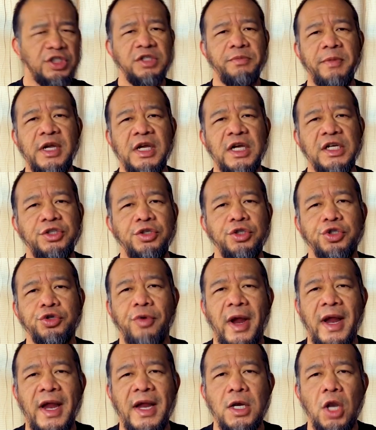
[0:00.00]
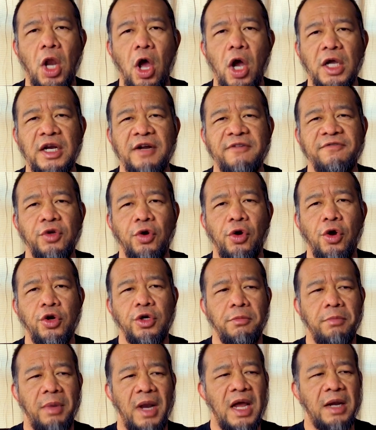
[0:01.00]
Just because you train long enough to
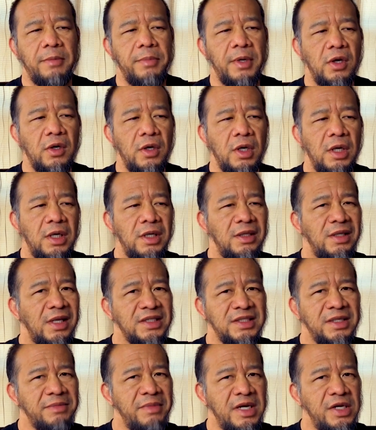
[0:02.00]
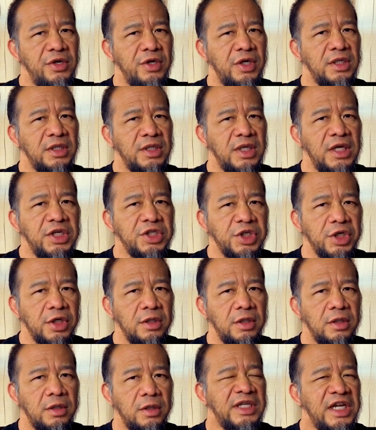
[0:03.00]
earn your black belt doesn't mean you can teach
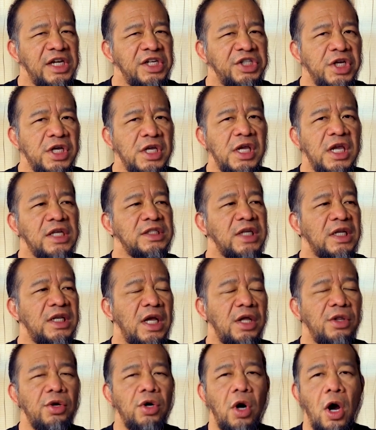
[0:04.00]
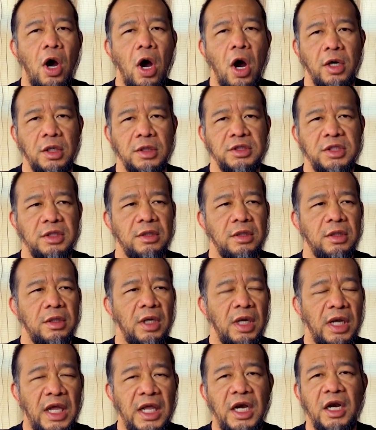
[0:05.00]
it. Teaching is another art
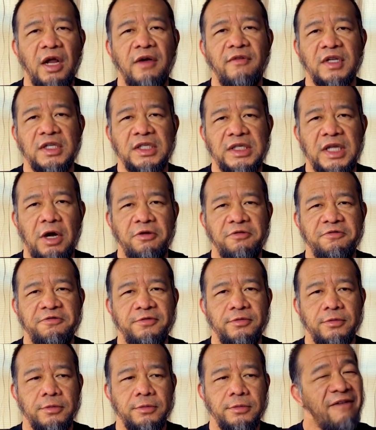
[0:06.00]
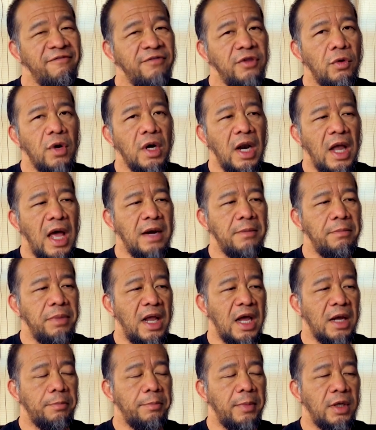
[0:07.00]
in and of itself. I've known a lot of
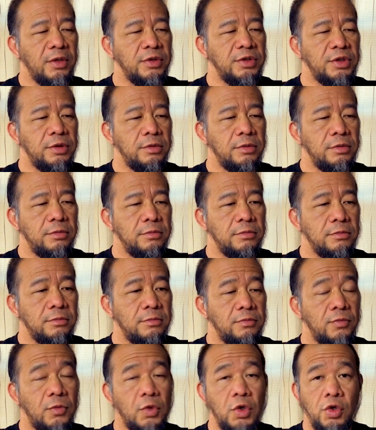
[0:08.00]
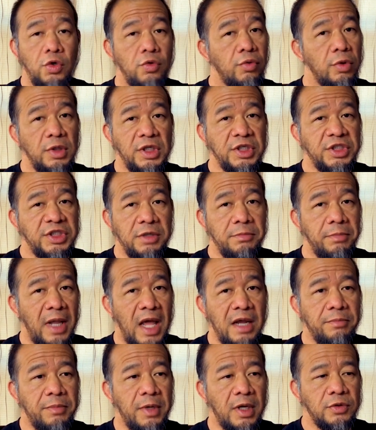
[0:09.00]
black belts who were legit
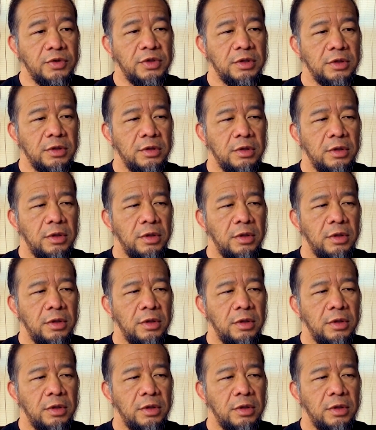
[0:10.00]
black belts,